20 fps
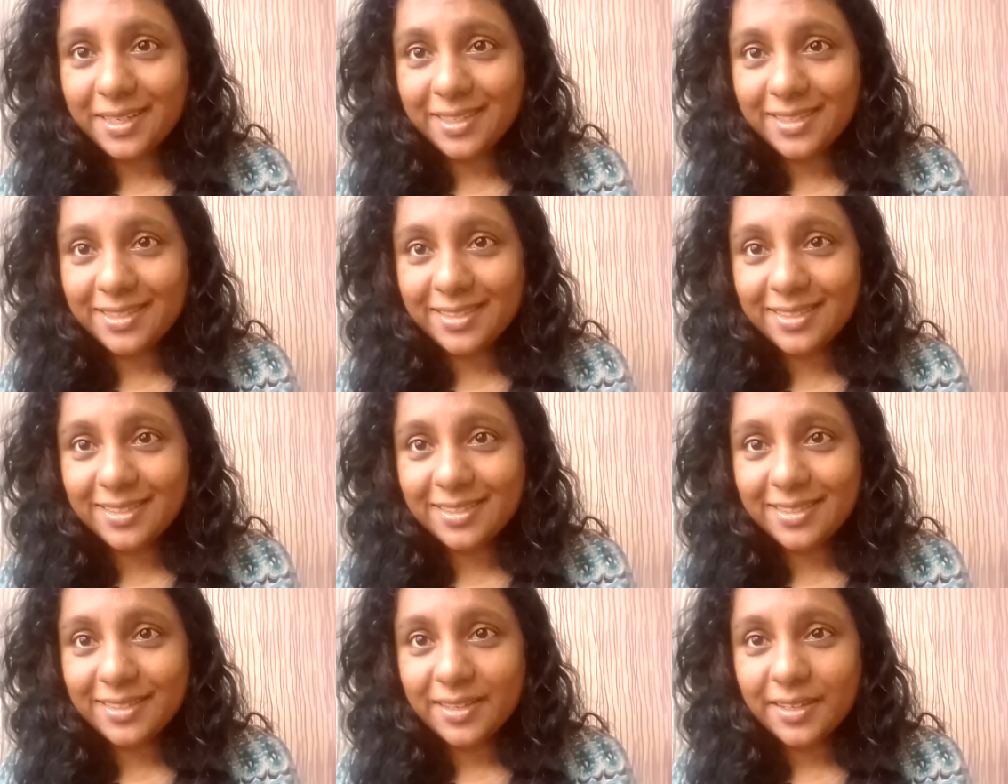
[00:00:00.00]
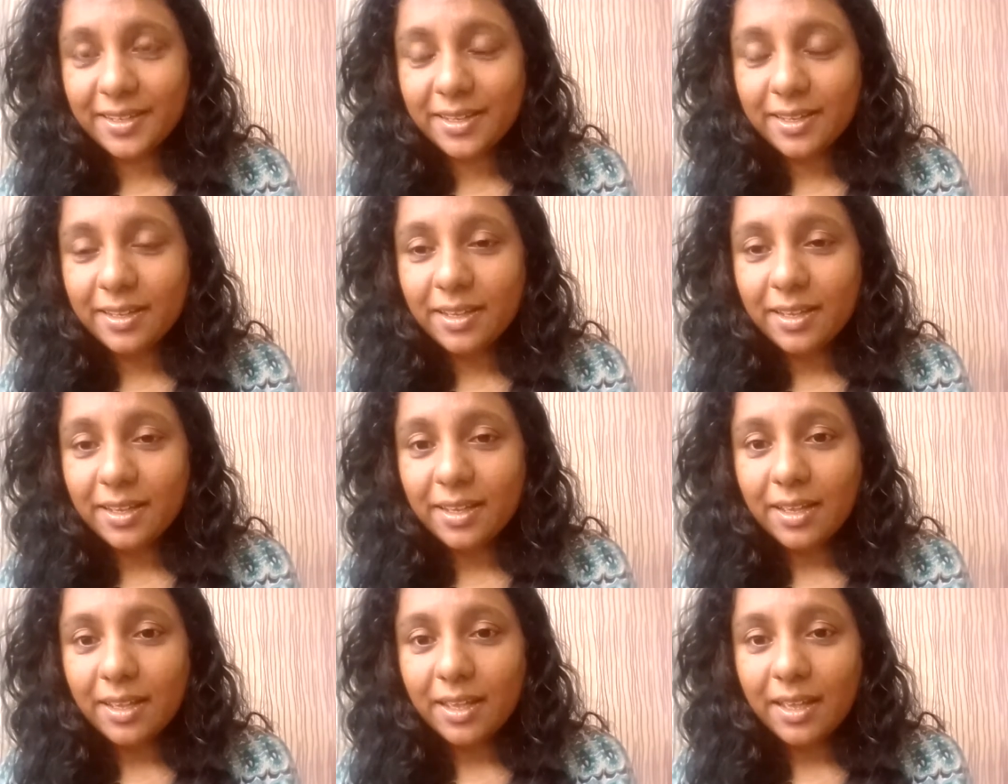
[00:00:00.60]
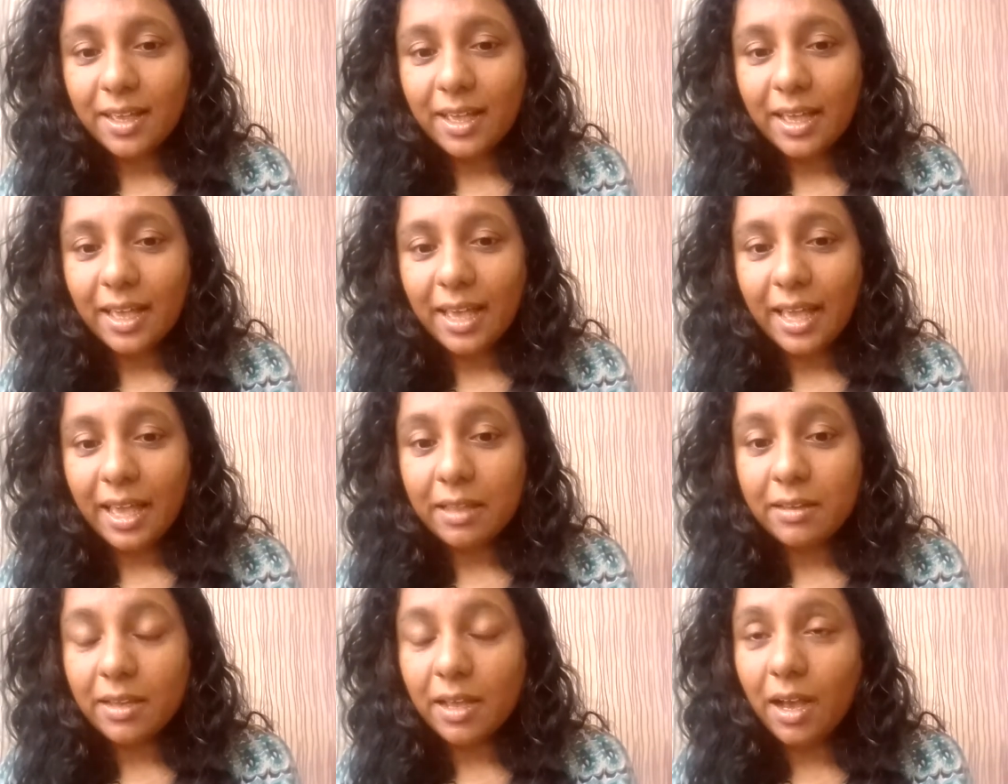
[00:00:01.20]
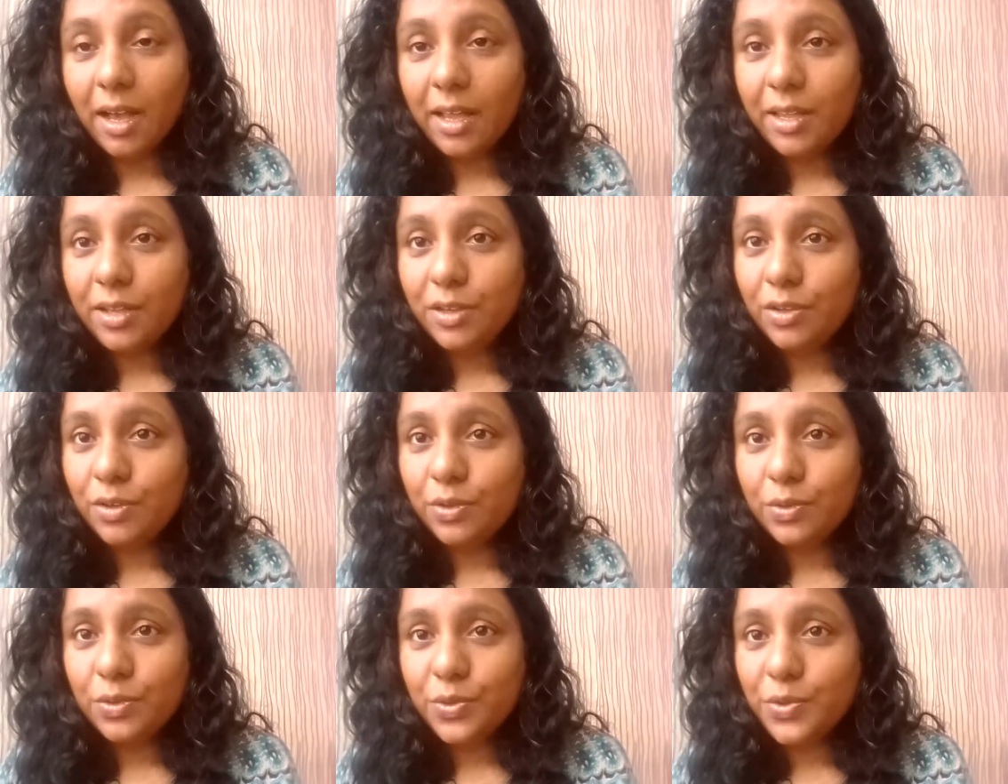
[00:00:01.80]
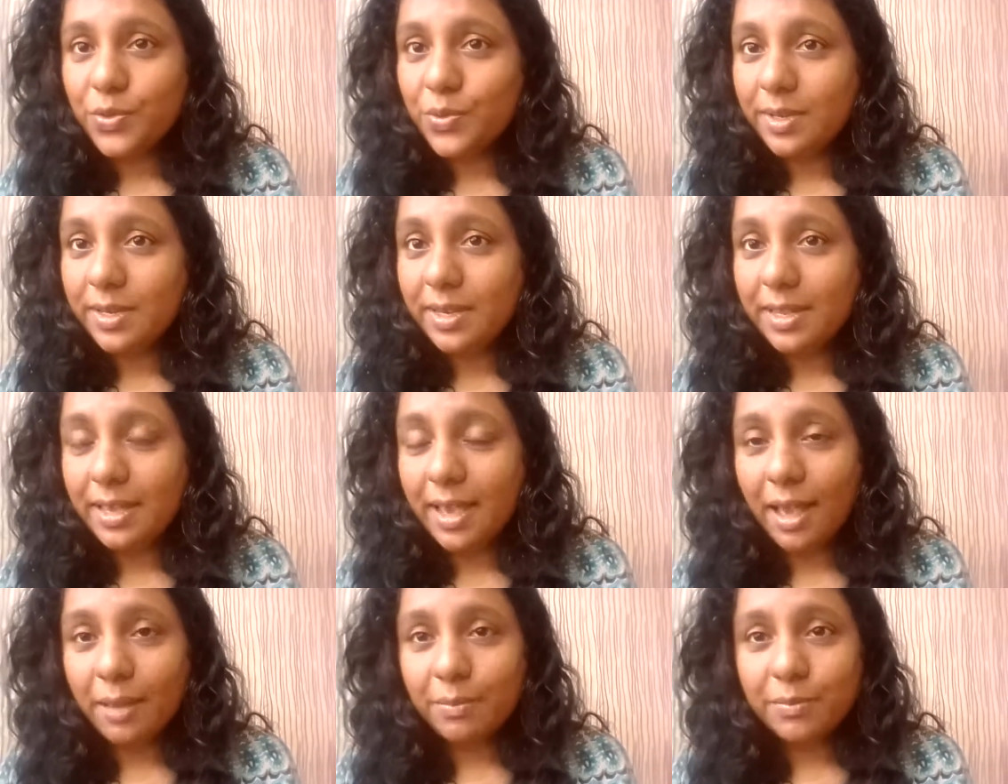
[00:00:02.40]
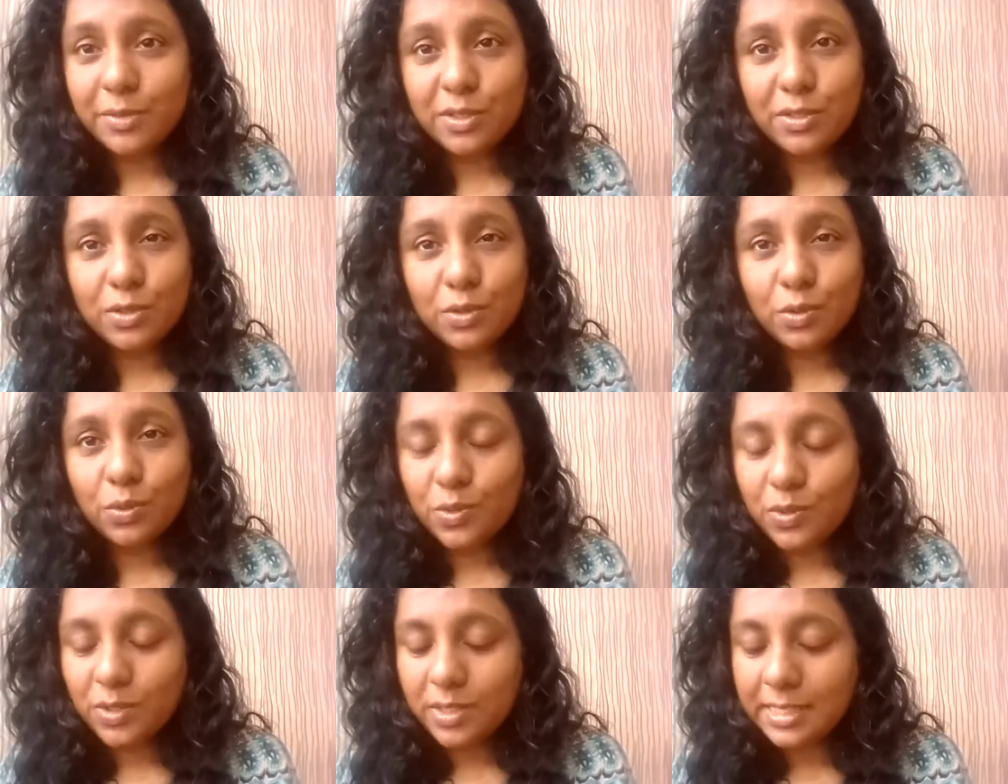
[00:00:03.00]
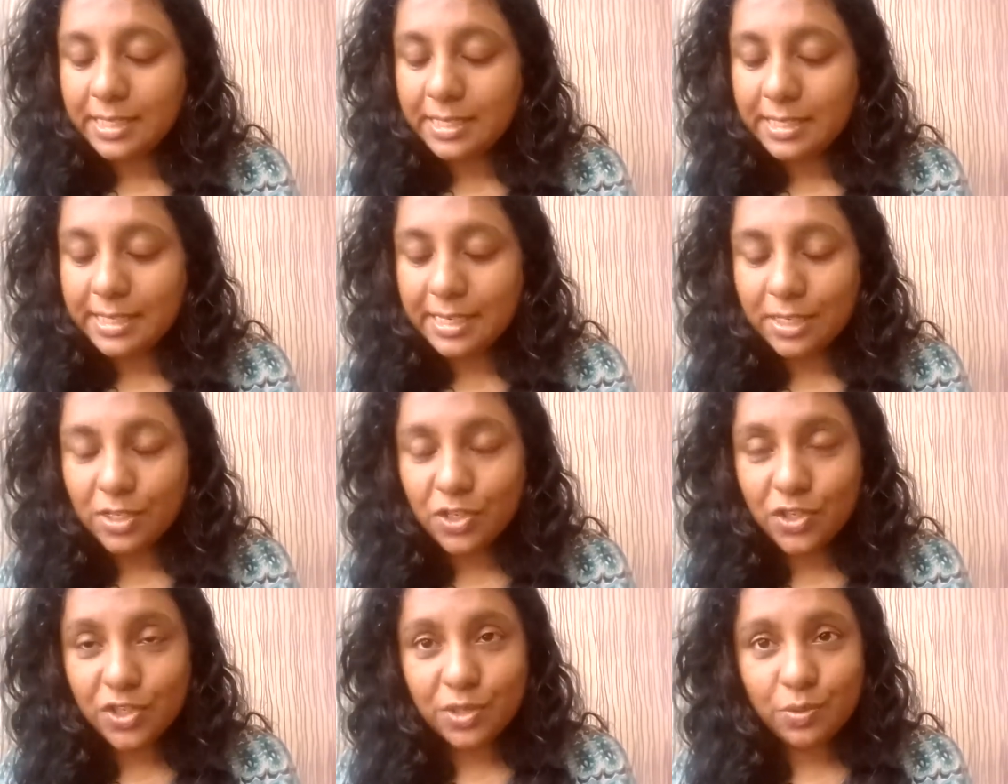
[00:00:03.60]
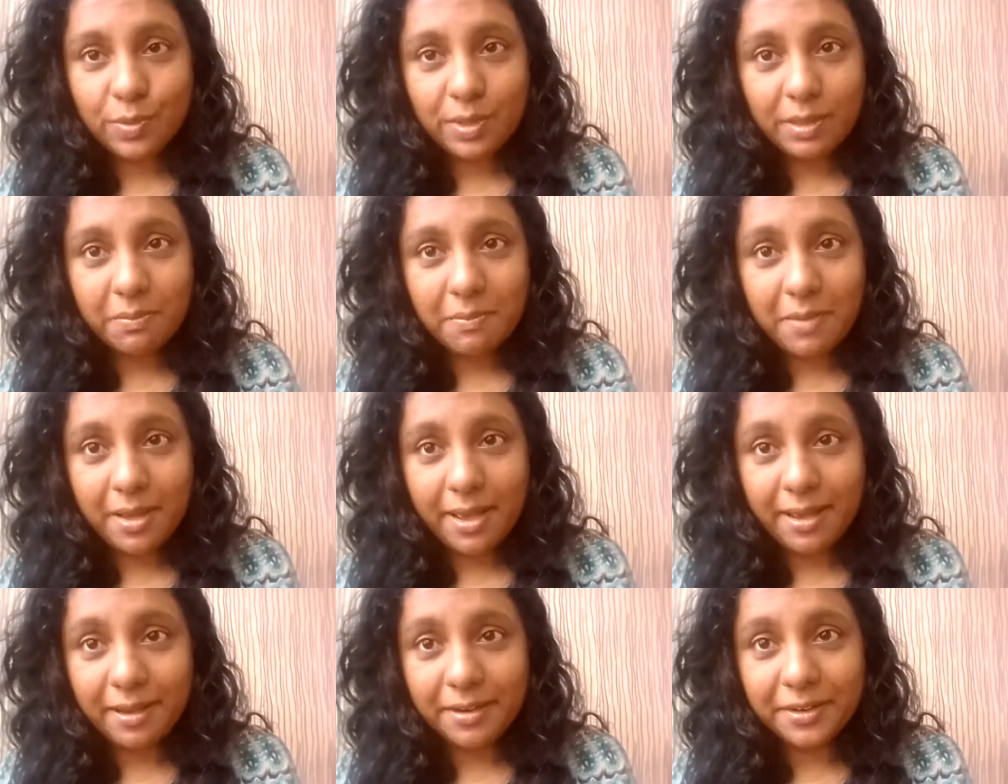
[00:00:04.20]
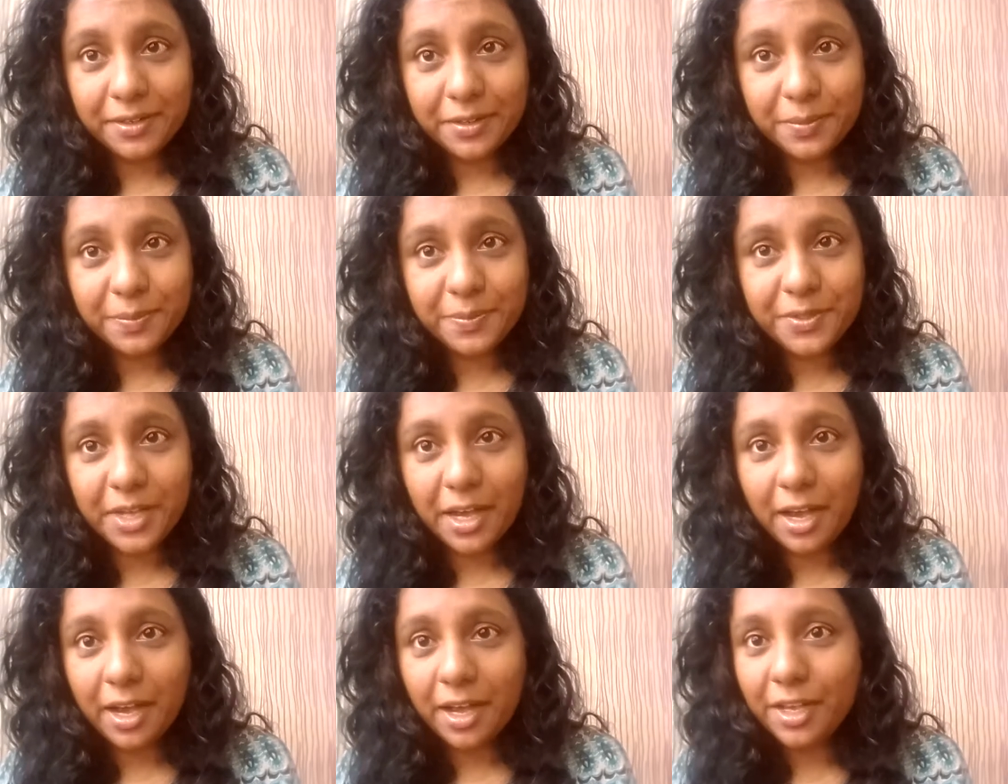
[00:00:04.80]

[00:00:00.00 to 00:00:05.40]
mix. And I usually am so stingy with my herbs.